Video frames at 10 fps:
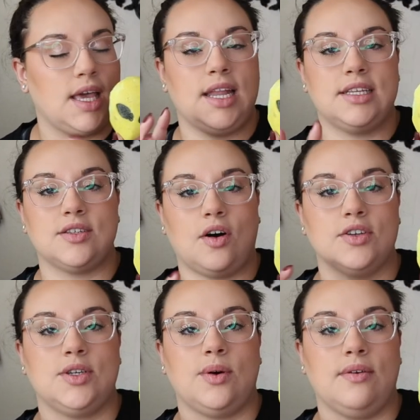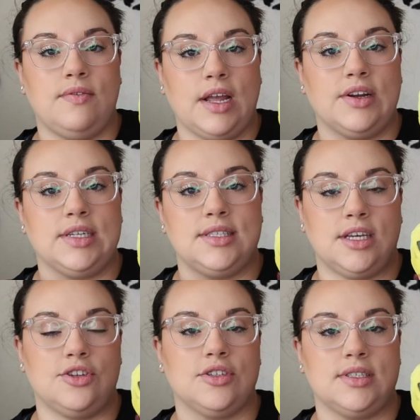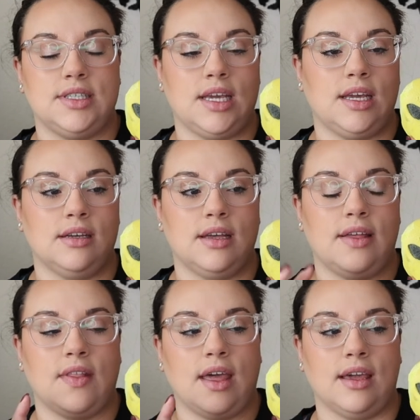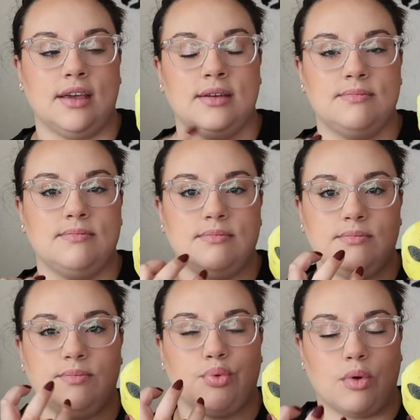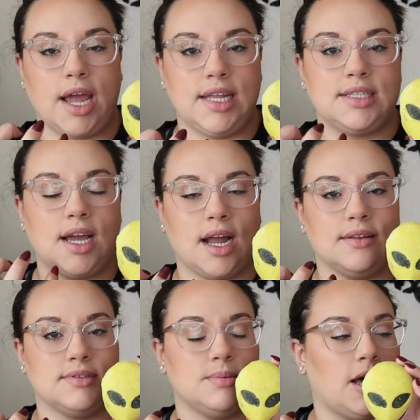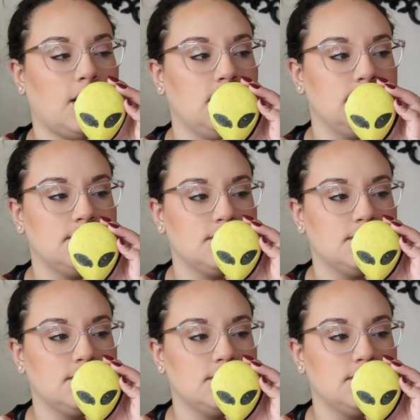And it's also a very citrusy and like bright kind of smell.